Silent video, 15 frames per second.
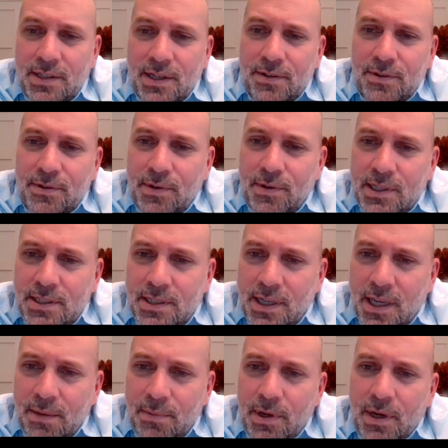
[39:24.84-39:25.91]
another question
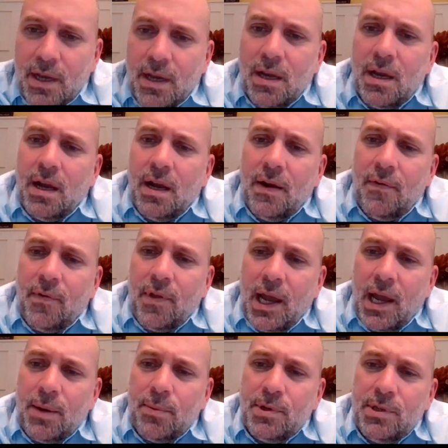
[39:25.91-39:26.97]
that came in.
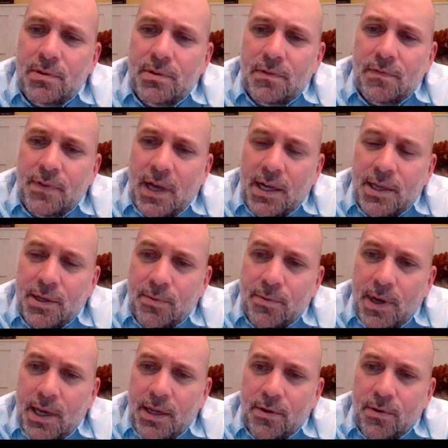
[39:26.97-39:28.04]
how would you
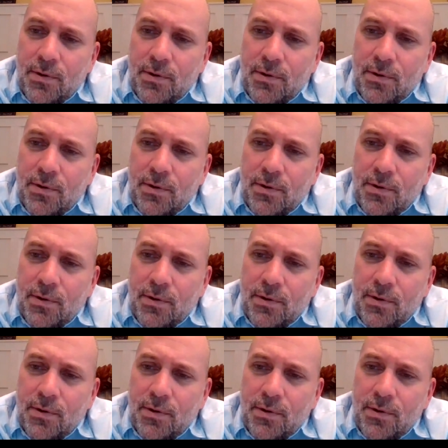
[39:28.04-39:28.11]
evaluate,